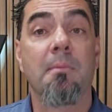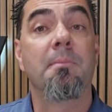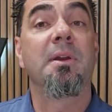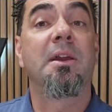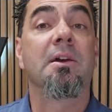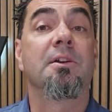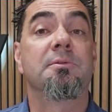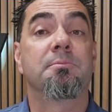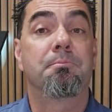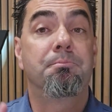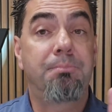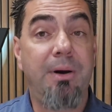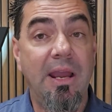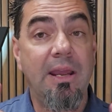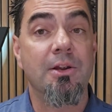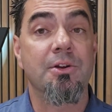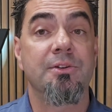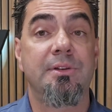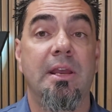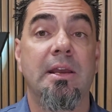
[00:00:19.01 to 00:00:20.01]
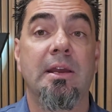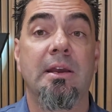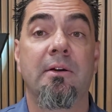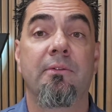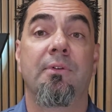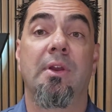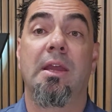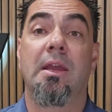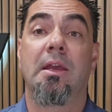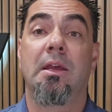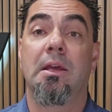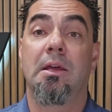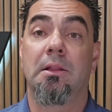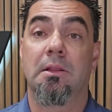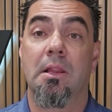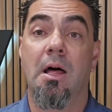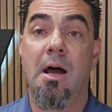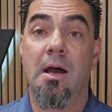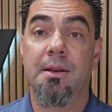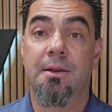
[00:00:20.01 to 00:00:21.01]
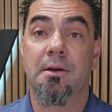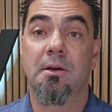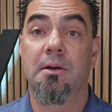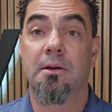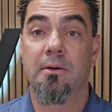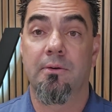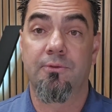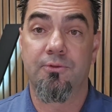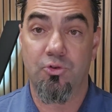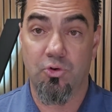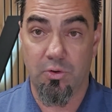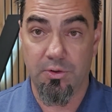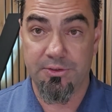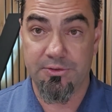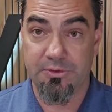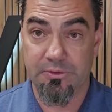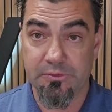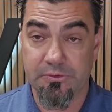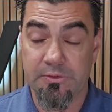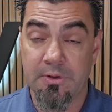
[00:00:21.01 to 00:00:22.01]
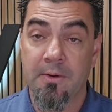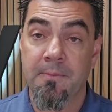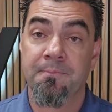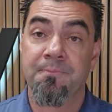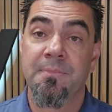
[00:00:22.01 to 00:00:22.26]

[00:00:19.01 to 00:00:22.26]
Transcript: Because buyers have a lot of choices.